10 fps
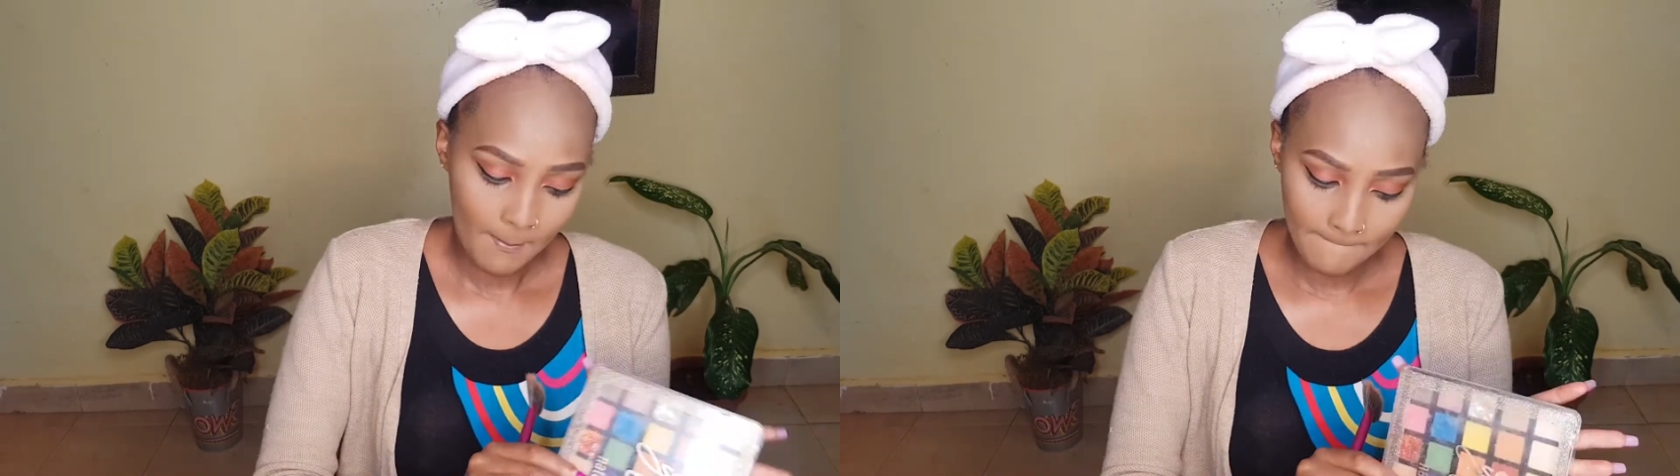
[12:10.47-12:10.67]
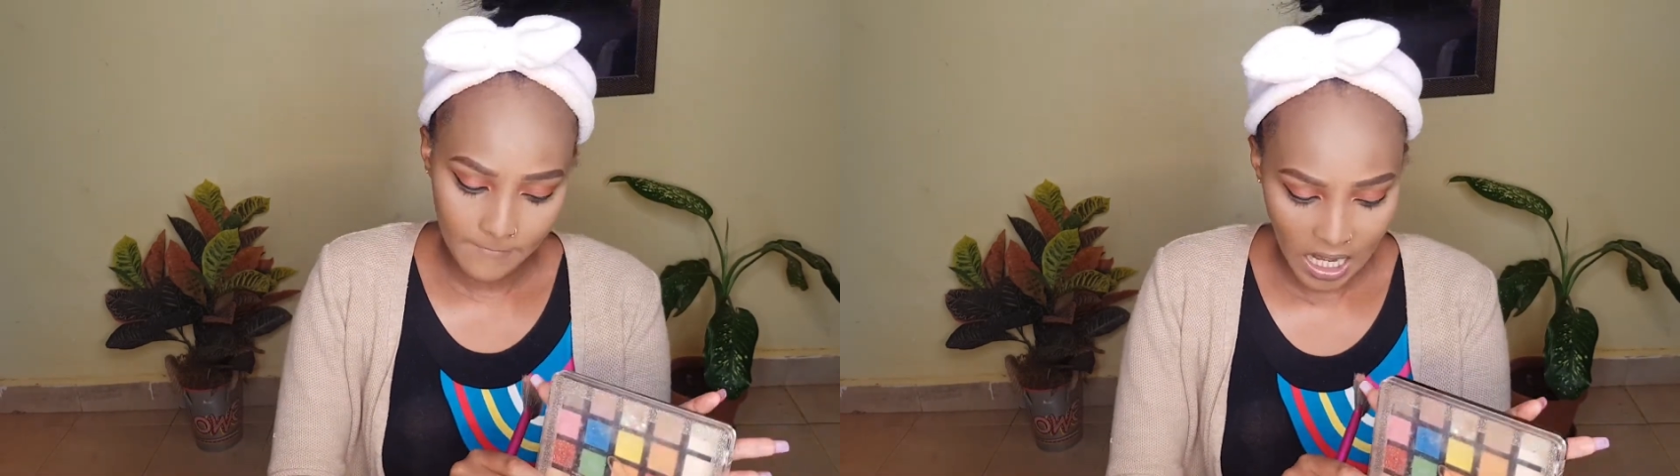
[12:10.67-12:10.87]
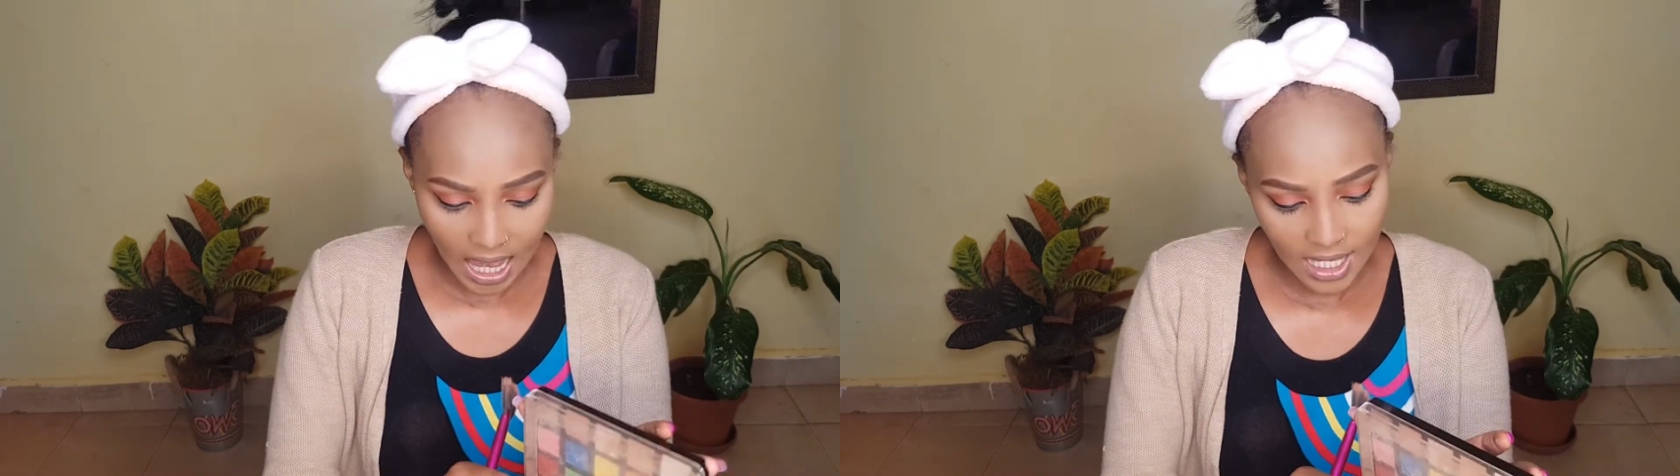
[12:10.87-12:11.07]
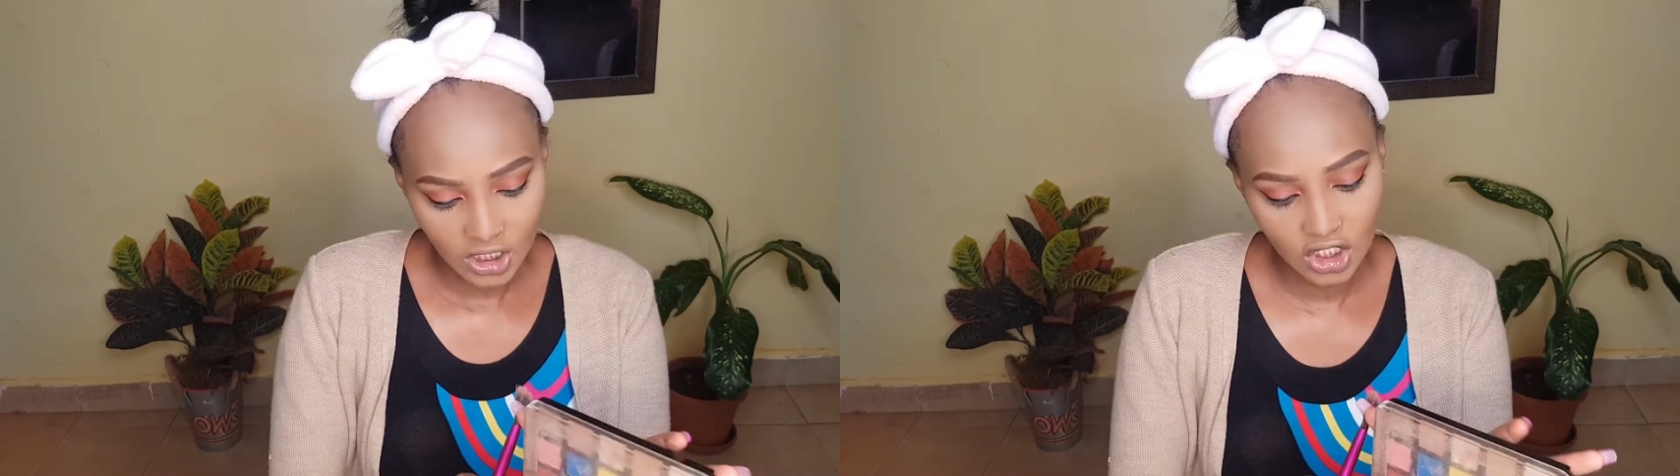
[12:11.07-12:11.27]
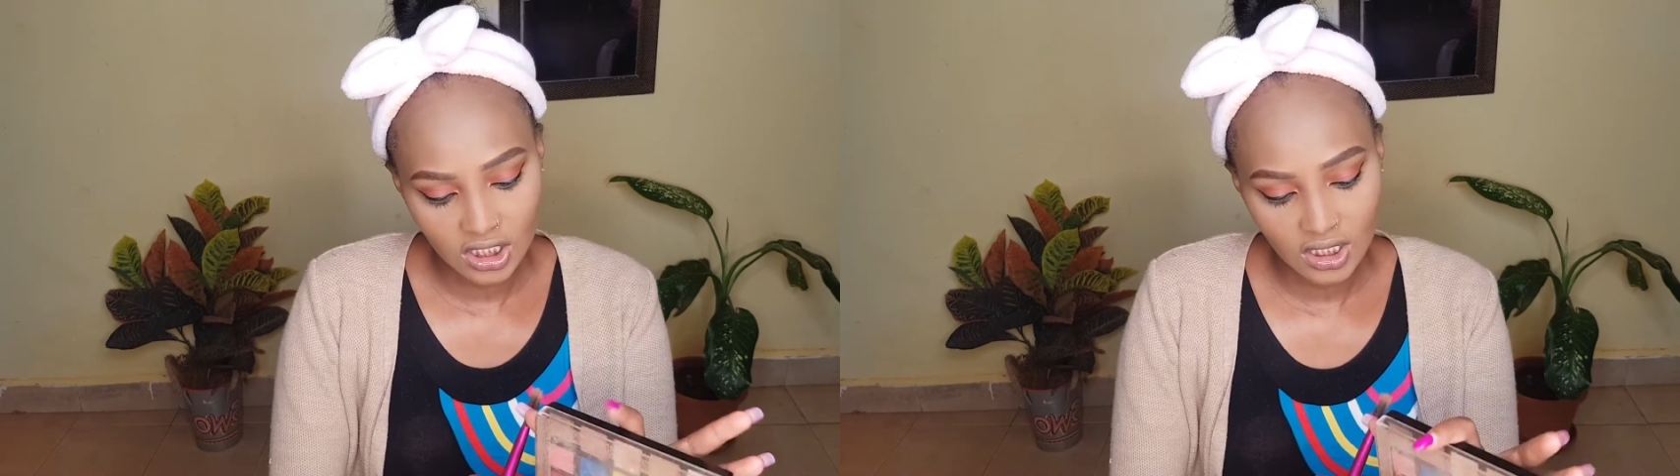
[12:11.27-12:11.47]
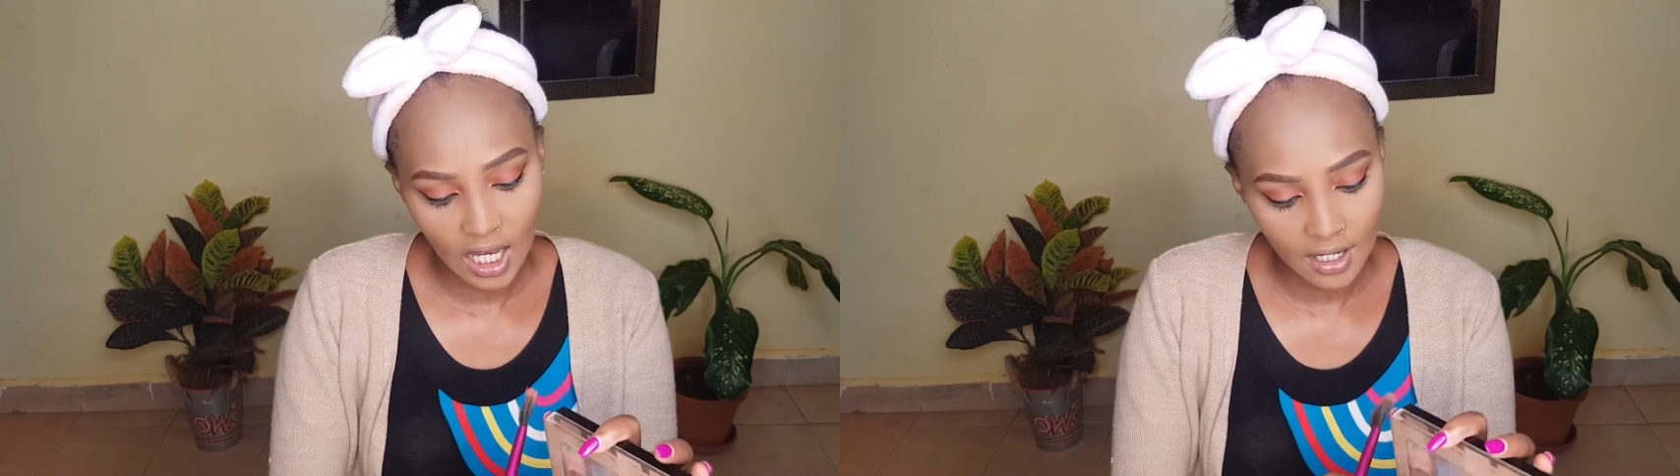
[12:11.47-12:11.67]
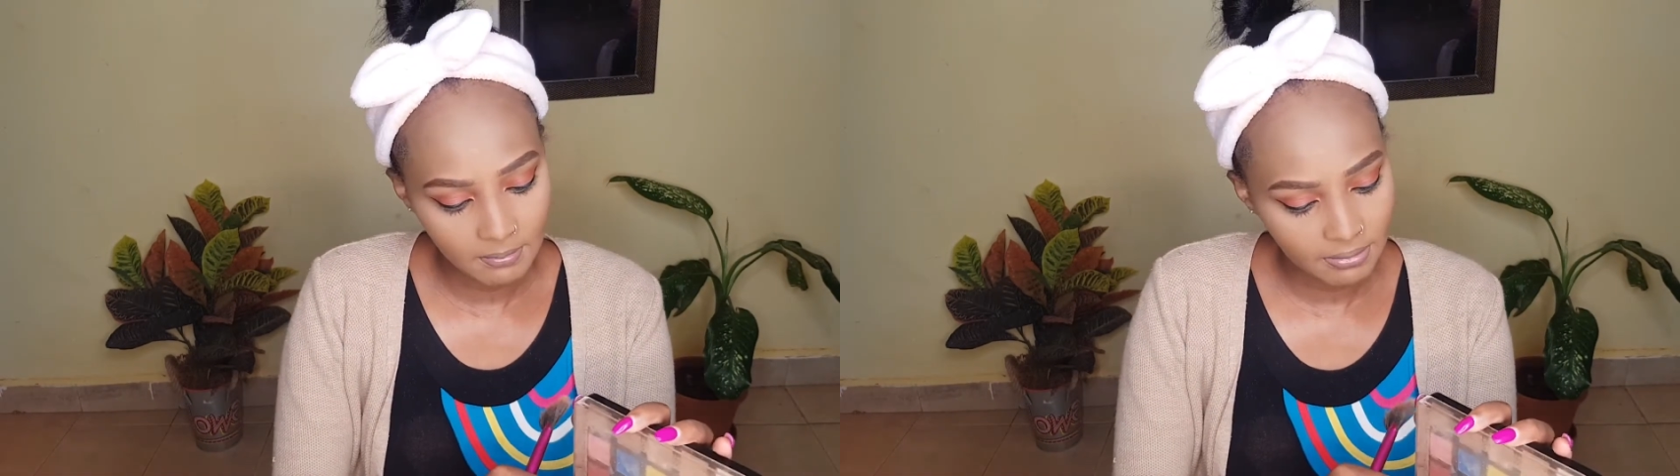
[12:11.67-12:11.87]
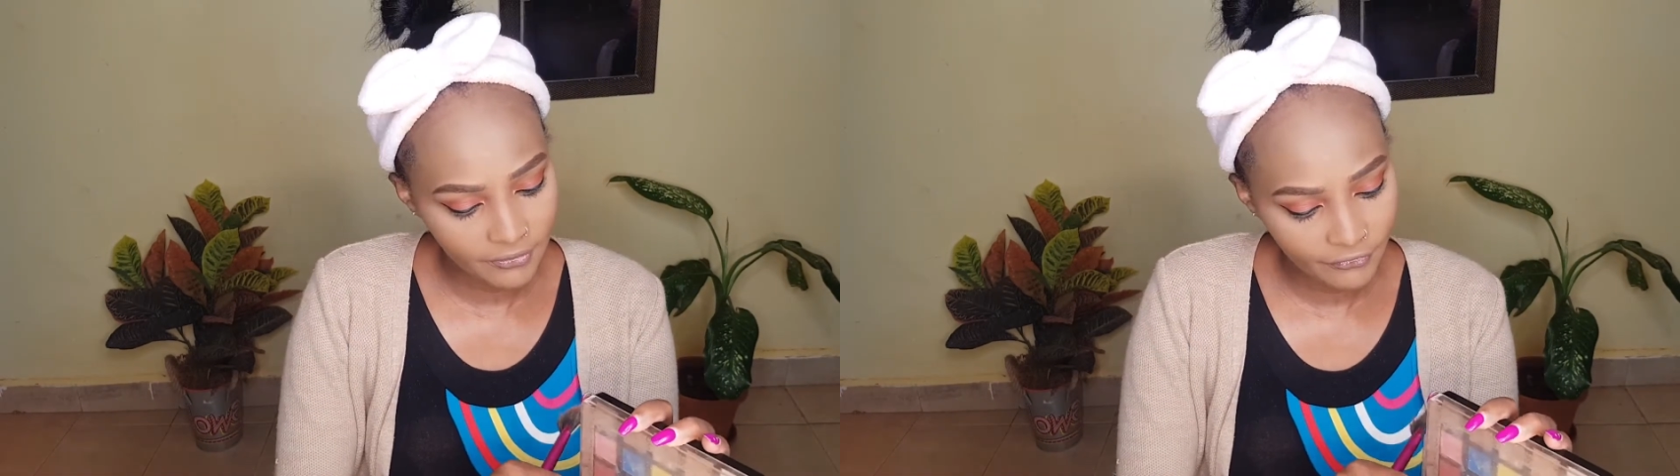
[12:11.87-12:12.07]
blush can
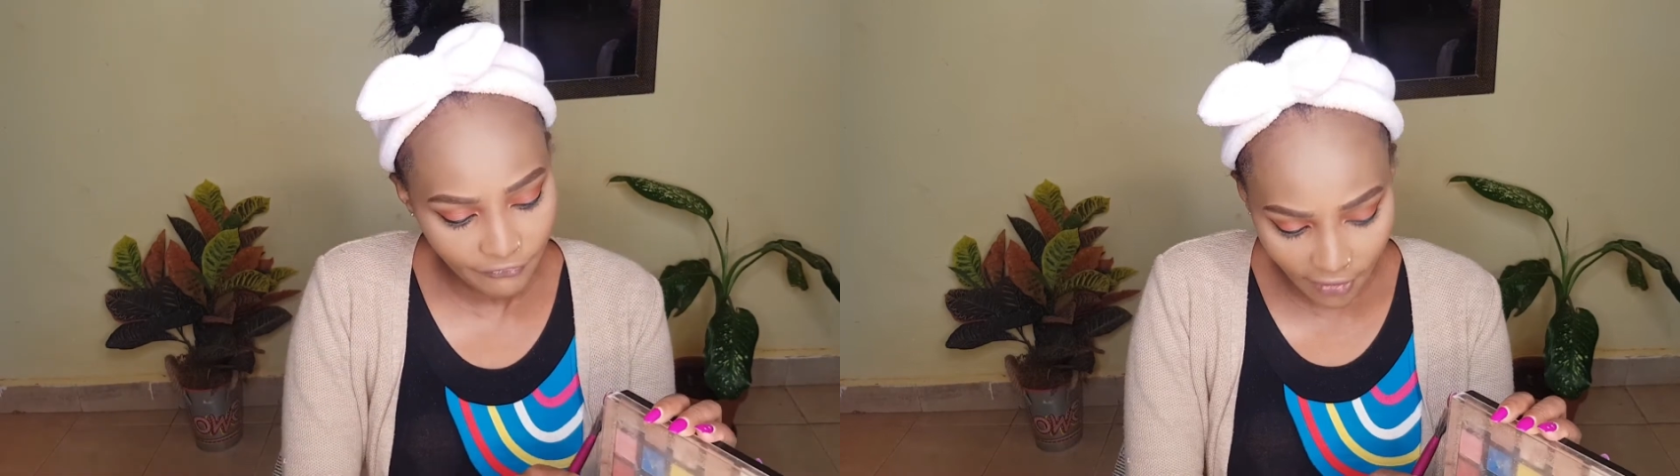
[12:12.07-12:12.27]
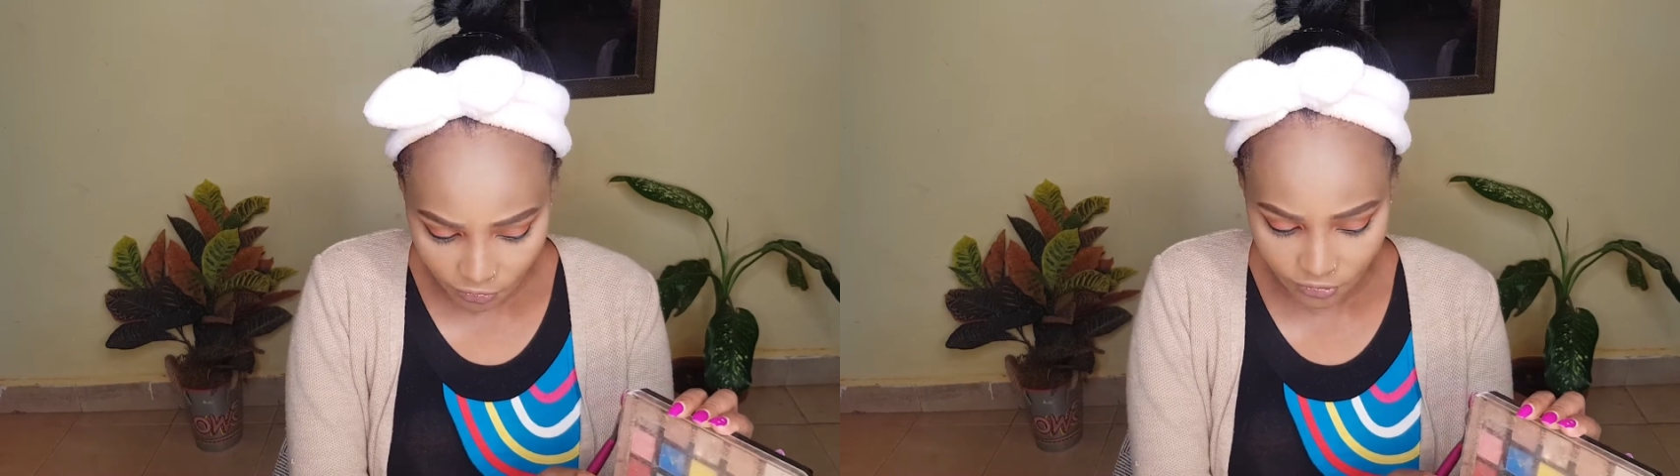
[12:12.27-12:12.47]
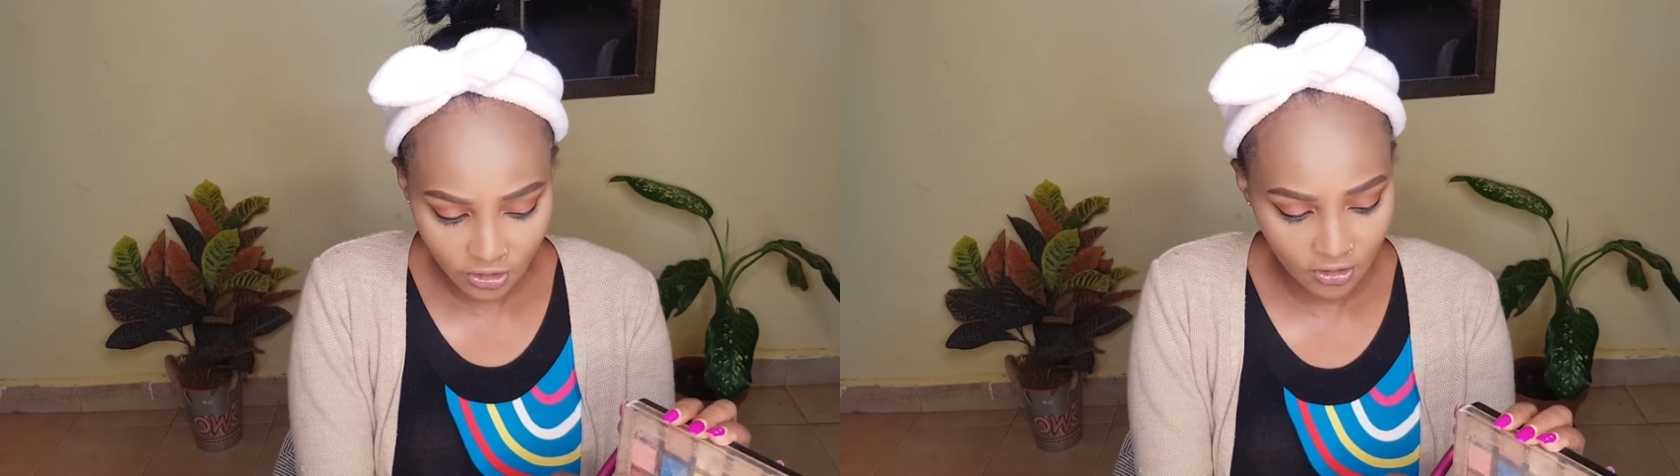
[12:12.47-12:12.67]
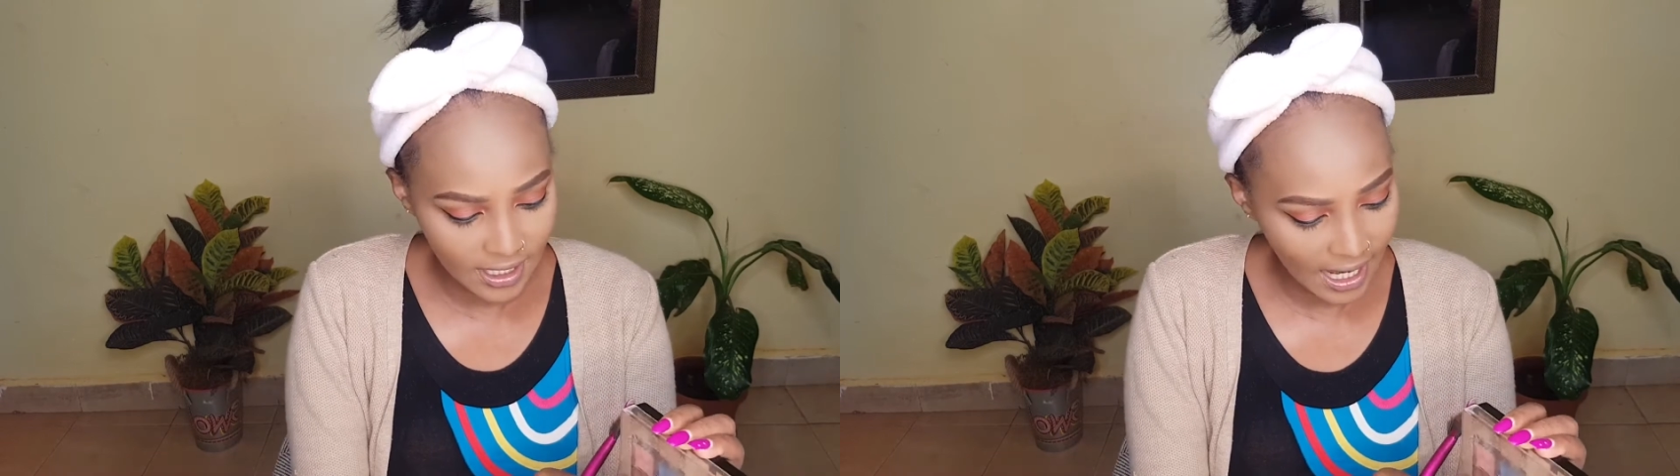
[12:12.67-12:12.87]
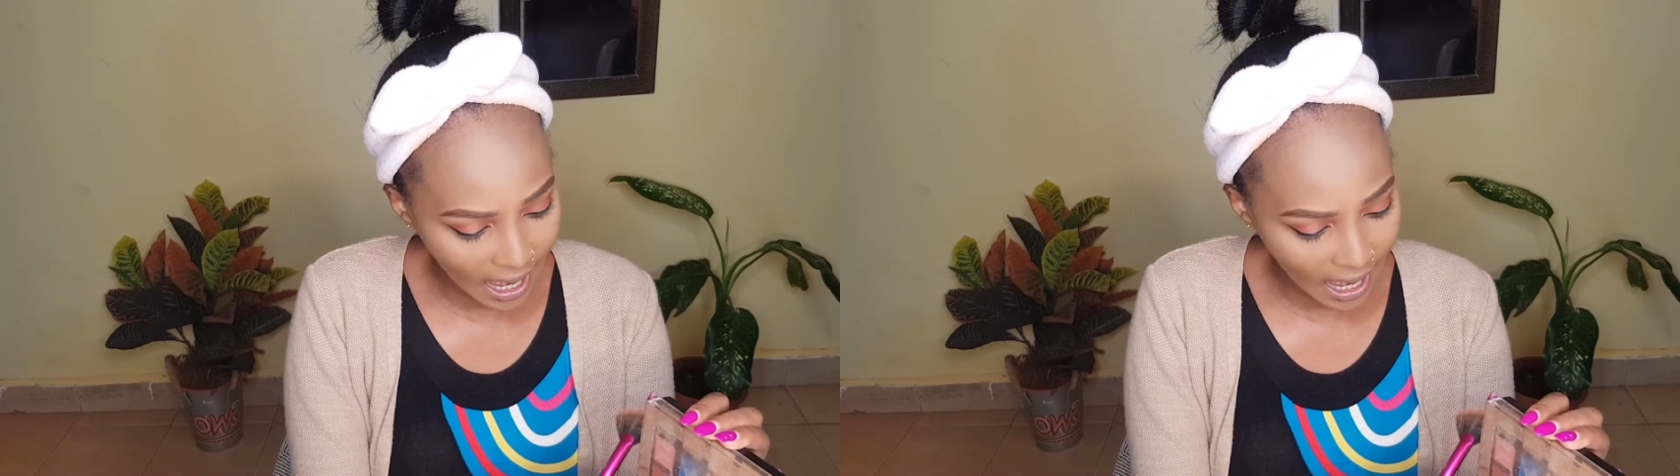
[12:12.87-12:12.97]
be found on